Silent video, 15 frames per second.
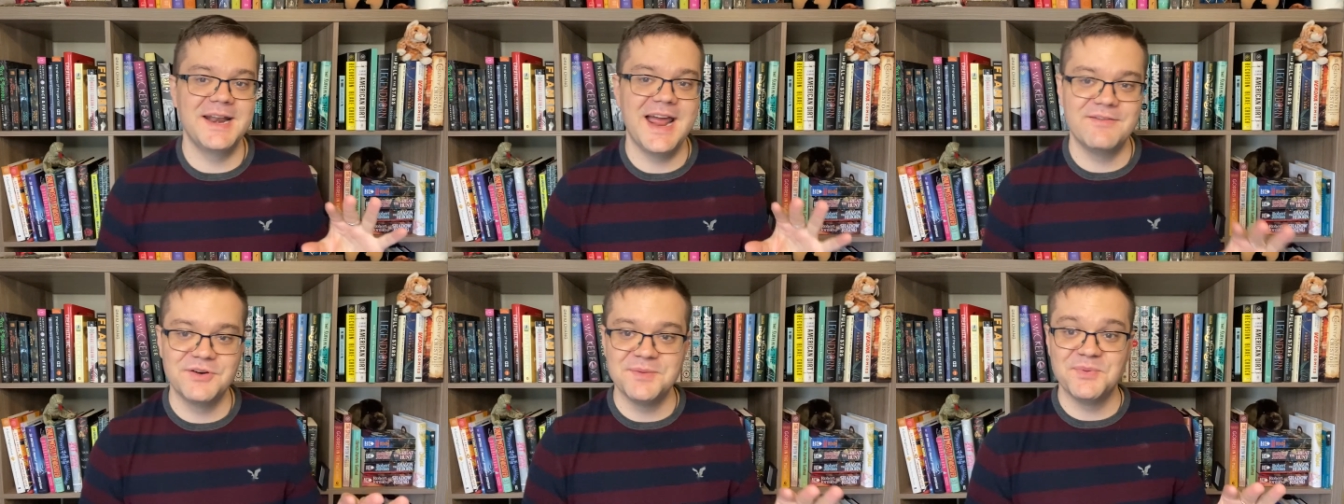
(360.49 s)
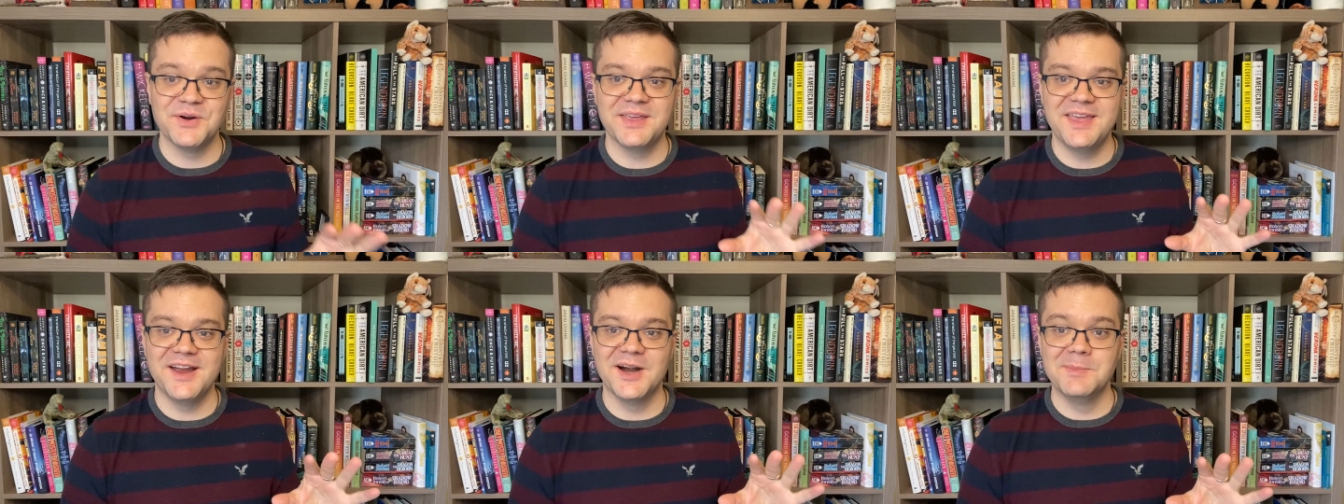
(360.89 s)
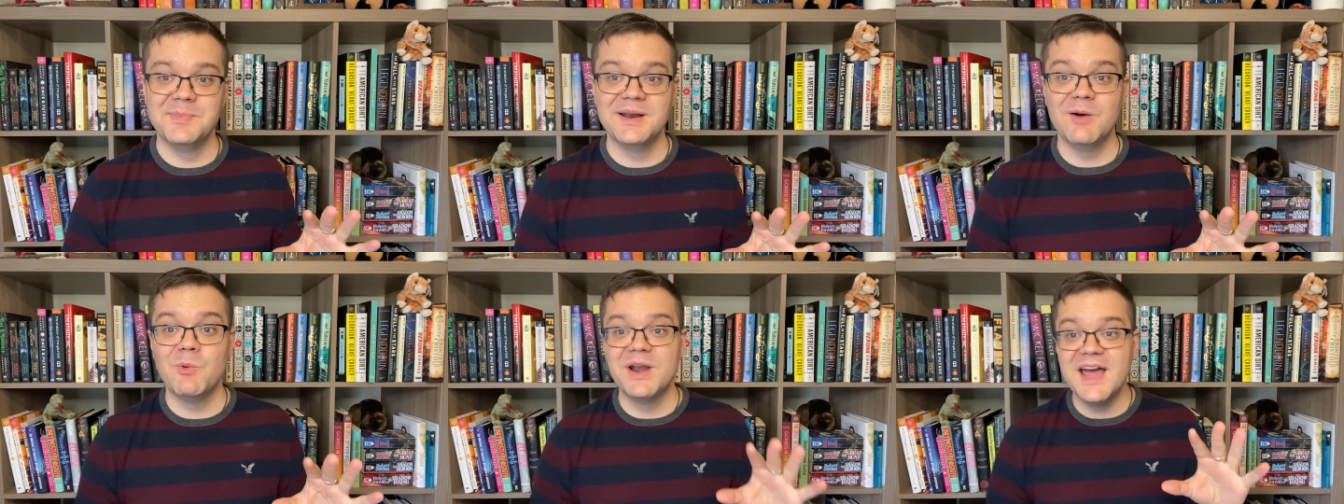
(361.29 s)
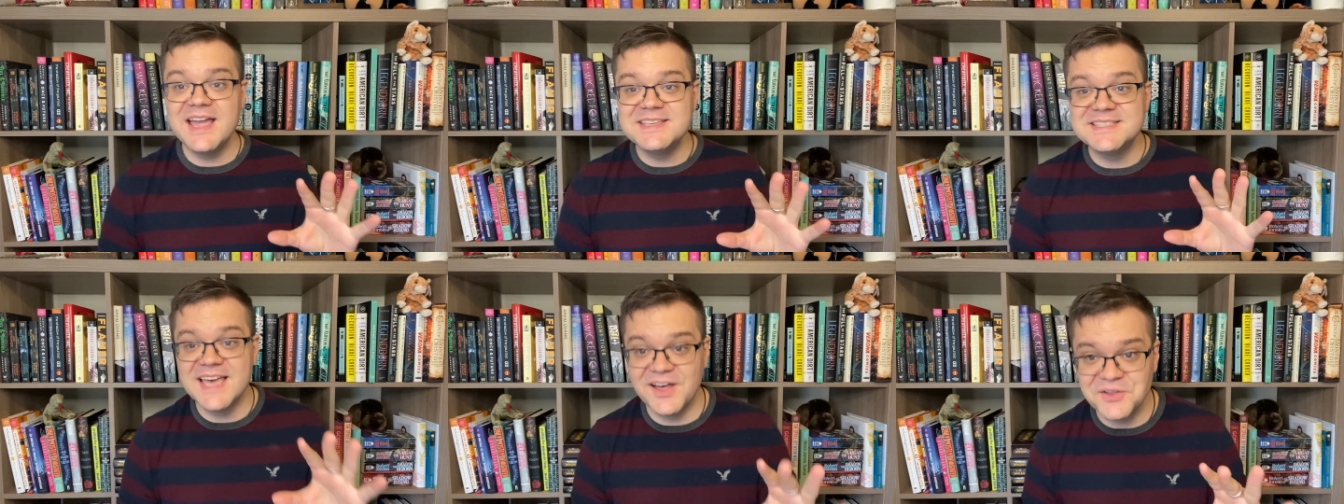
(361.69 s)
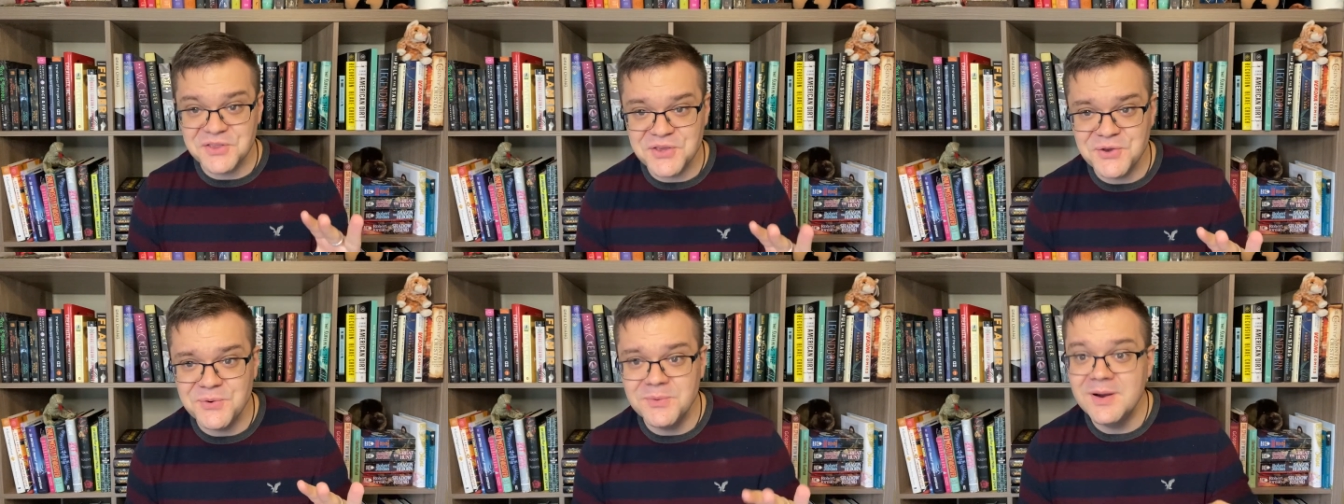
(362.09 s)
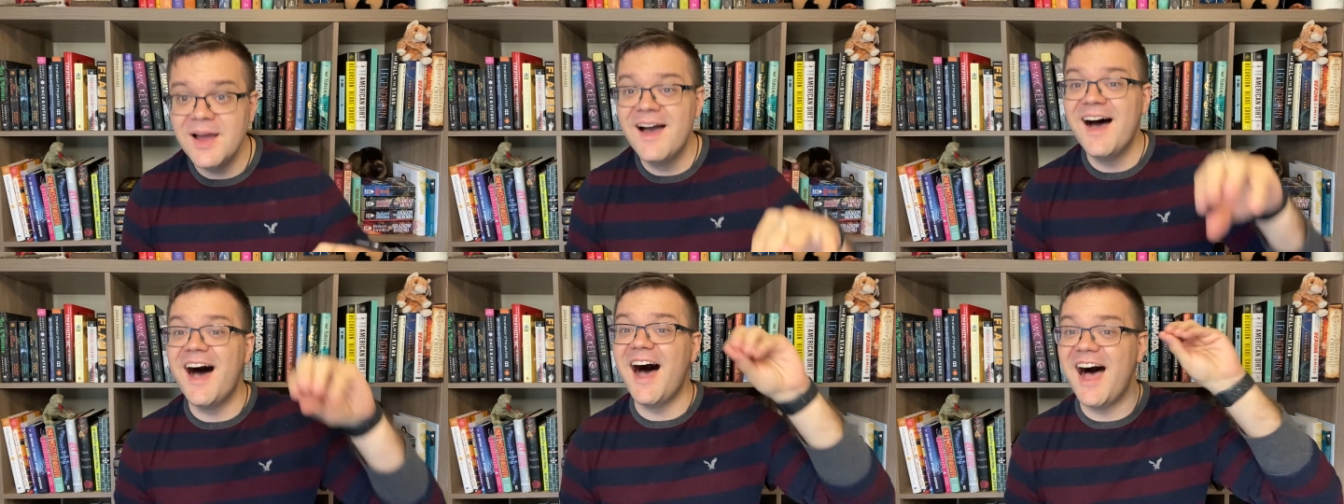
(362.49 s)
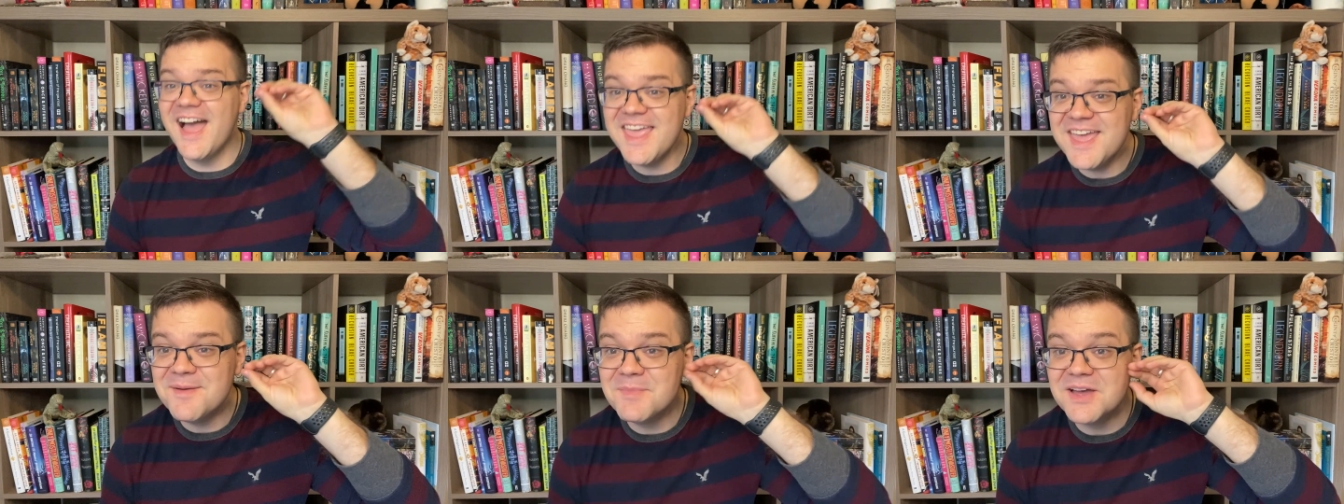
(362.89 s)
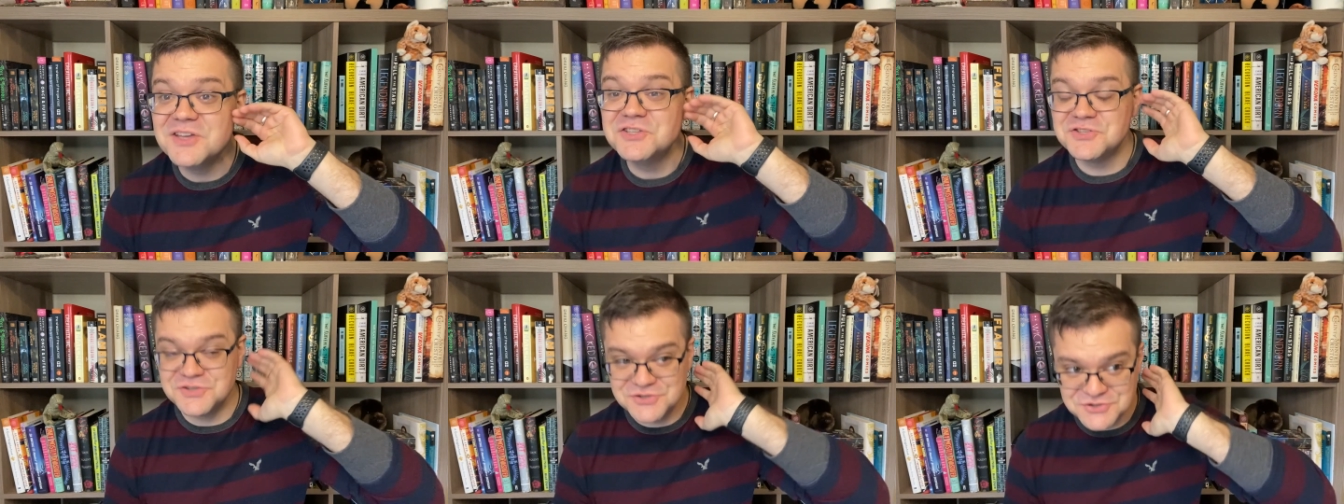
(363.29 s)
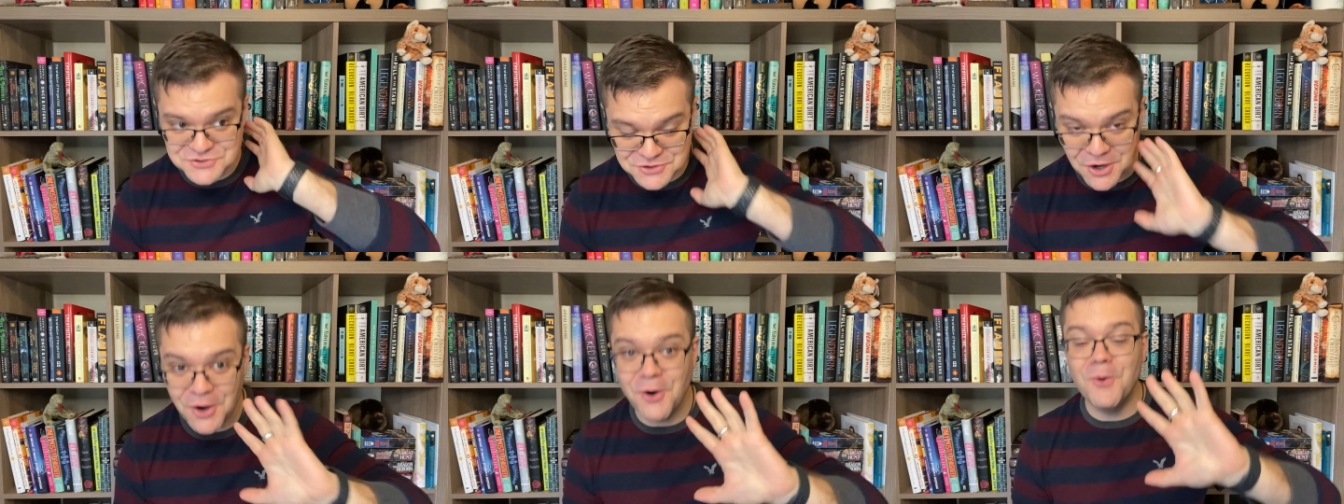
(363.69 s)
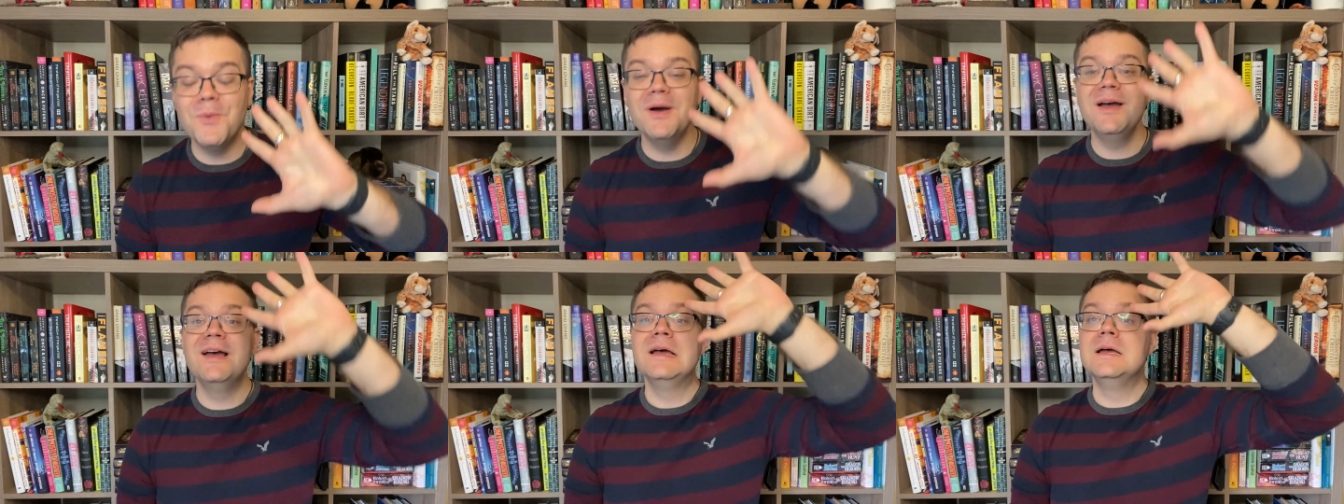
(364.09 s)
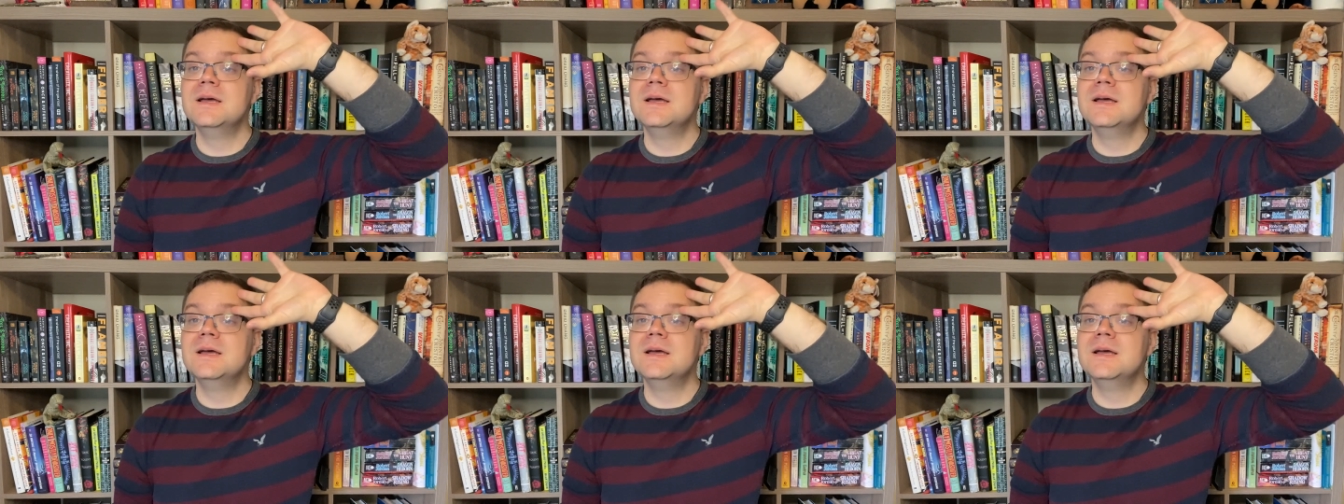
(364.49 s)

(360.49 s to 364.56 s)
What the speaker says: every book here, but when I tell you I am so